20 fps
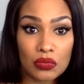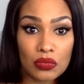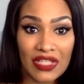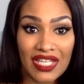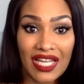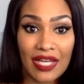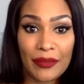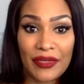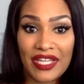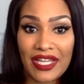
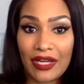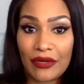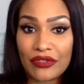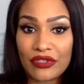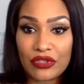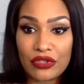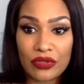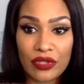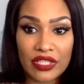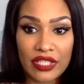And how many
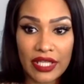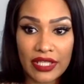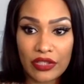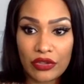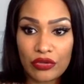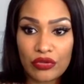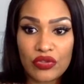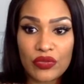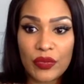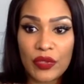hours a day
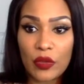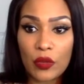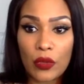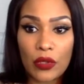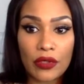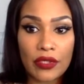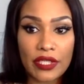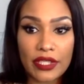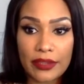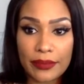do you spend
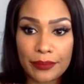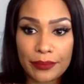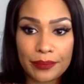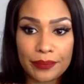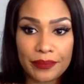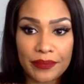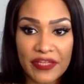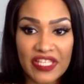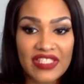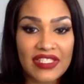working?
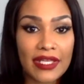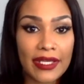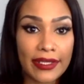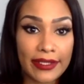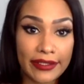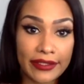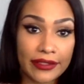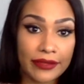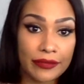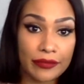Exactly.